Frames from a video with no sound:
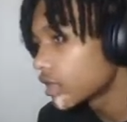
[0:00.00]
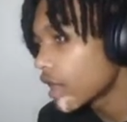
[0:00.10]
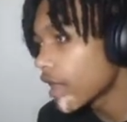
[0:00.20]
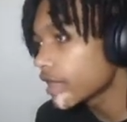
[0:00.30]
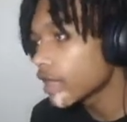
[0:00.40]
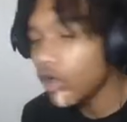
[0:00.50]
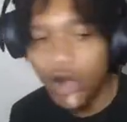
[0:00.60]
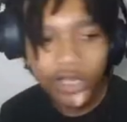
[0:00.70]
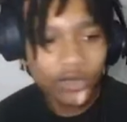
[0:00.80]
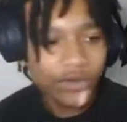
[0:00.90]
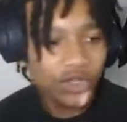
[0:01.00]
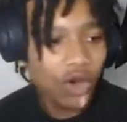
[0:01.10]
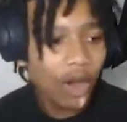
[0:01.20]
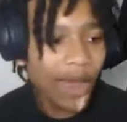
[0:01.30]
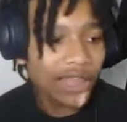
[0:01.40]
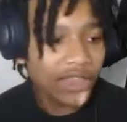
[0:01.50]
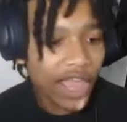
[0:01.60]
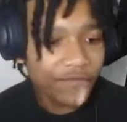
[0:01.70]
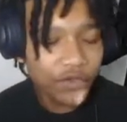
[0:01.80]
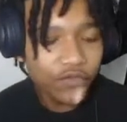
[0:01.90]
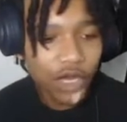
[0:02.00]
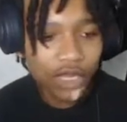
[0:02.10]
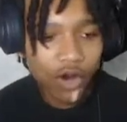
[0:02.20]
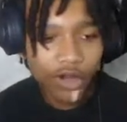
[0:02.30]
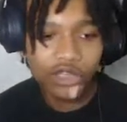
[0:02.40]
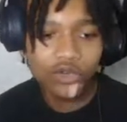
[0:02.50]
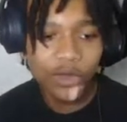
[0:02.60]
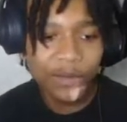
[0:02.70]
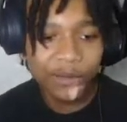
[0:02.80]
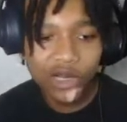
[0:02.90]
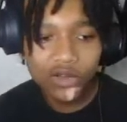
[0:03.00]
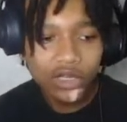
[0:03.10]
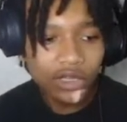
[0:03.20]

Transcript: I didn't argue with you. All my life, you fucking argued with me, bro.